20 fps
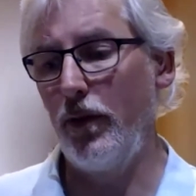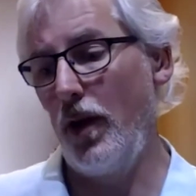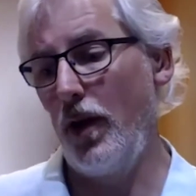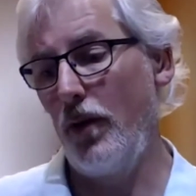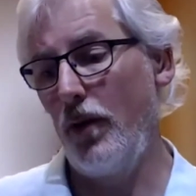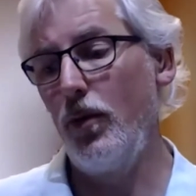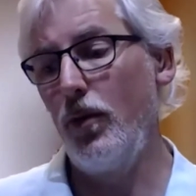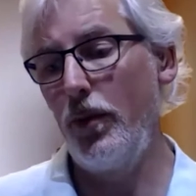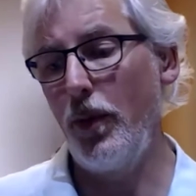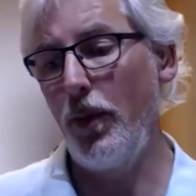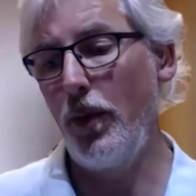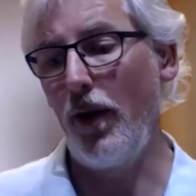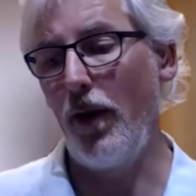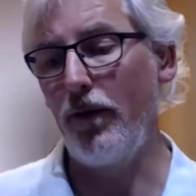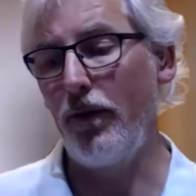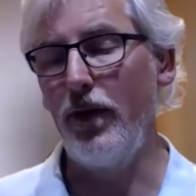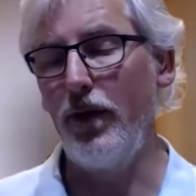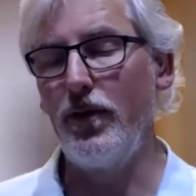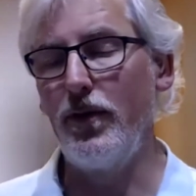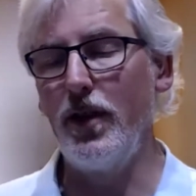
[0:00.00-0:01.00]
will be about
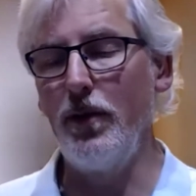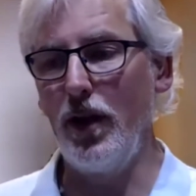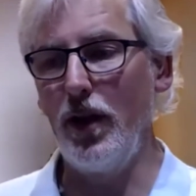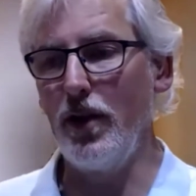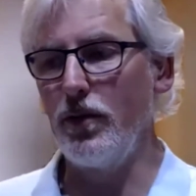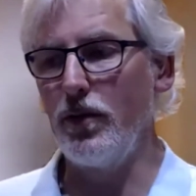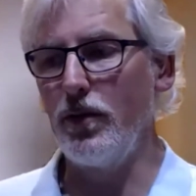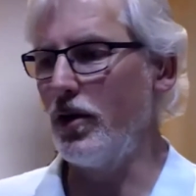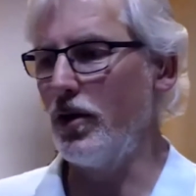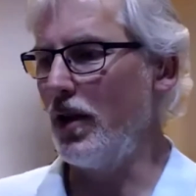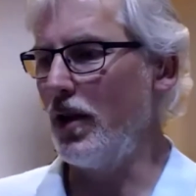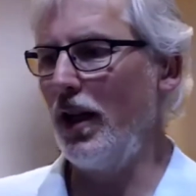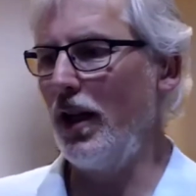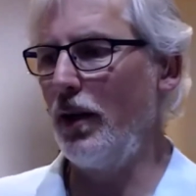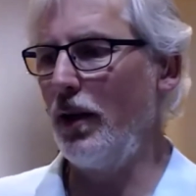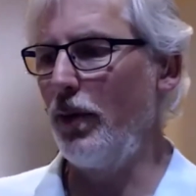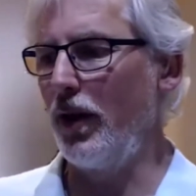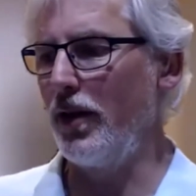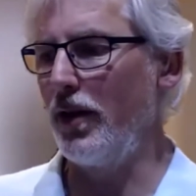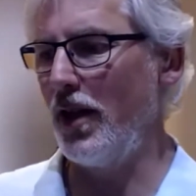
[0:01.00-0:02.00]
15 minutes, just a little
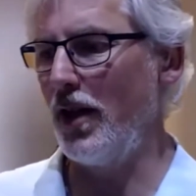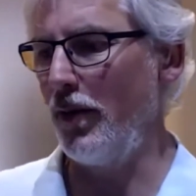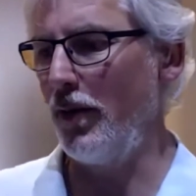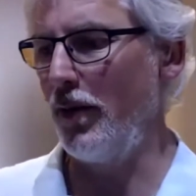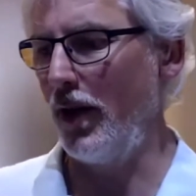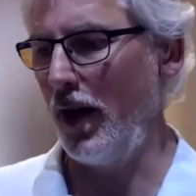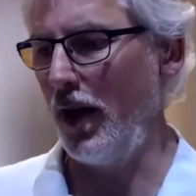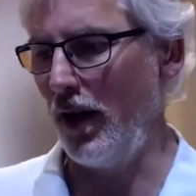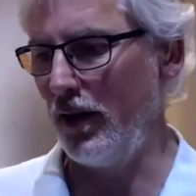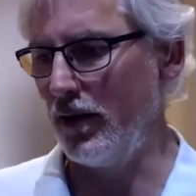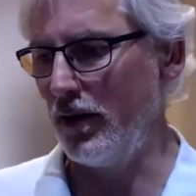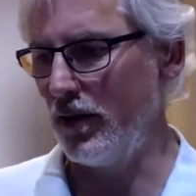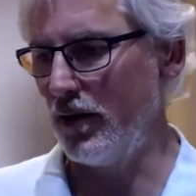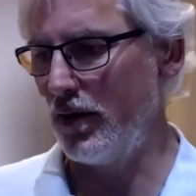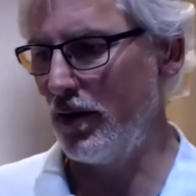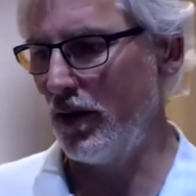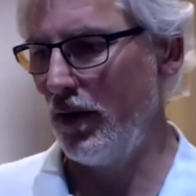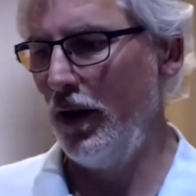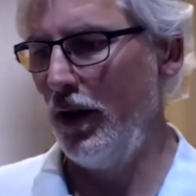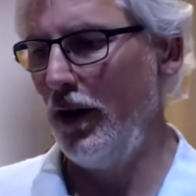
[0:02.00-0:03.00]
bit of time at the end
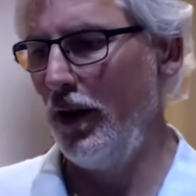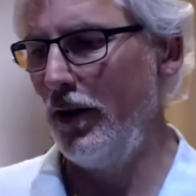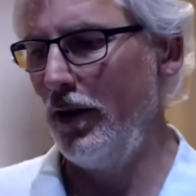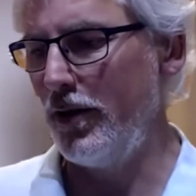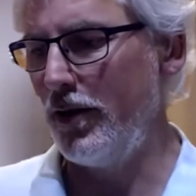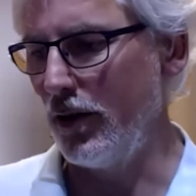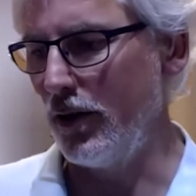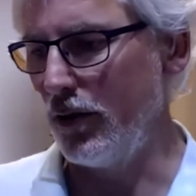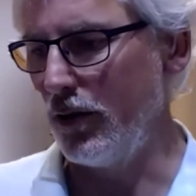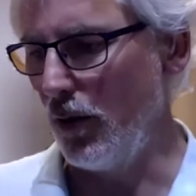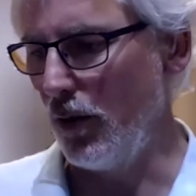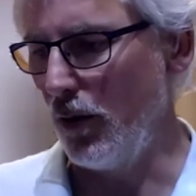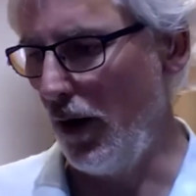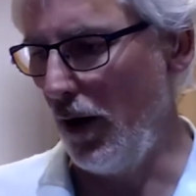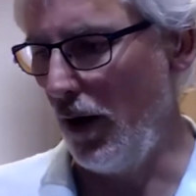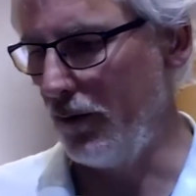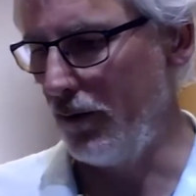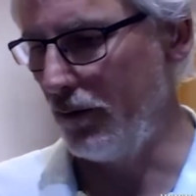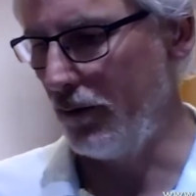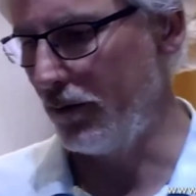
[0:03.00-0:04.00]

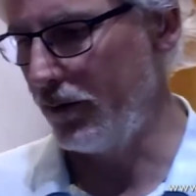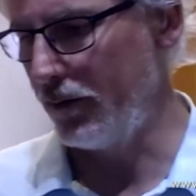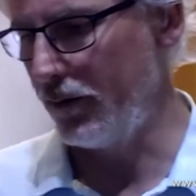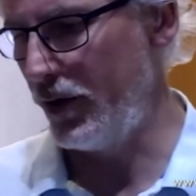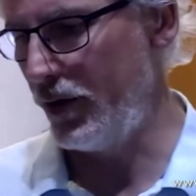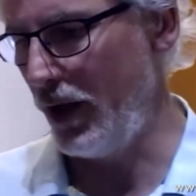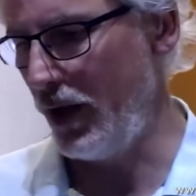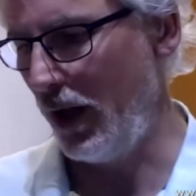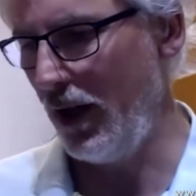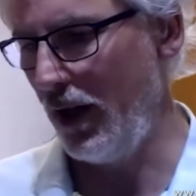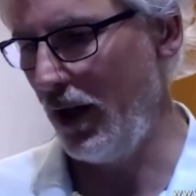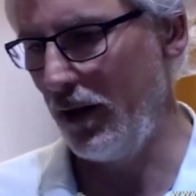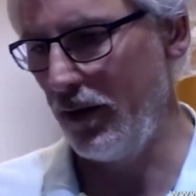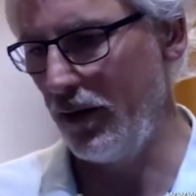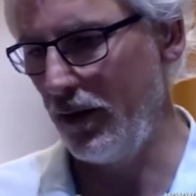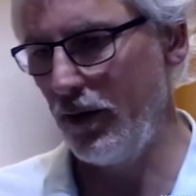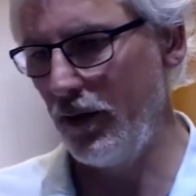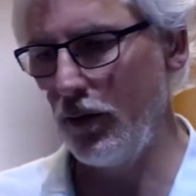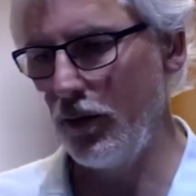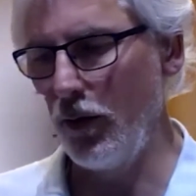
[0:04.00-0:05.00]
to check
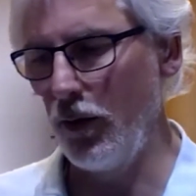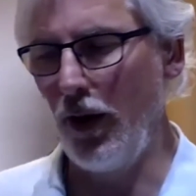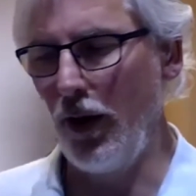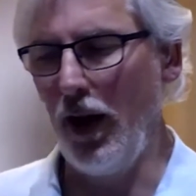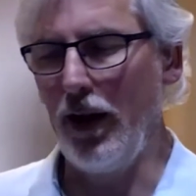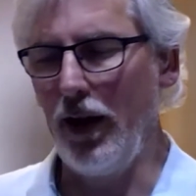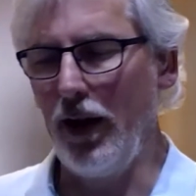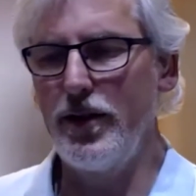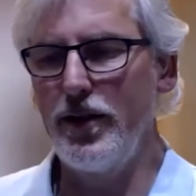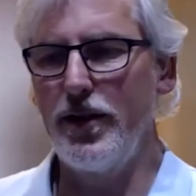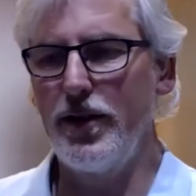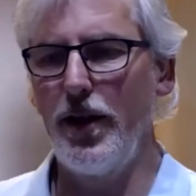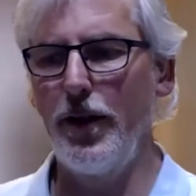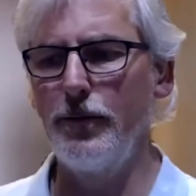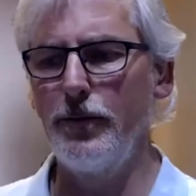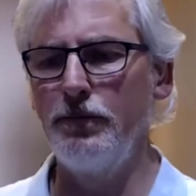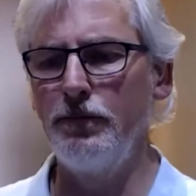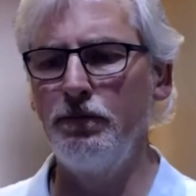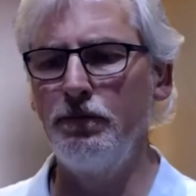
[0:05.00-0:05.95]
in with that. So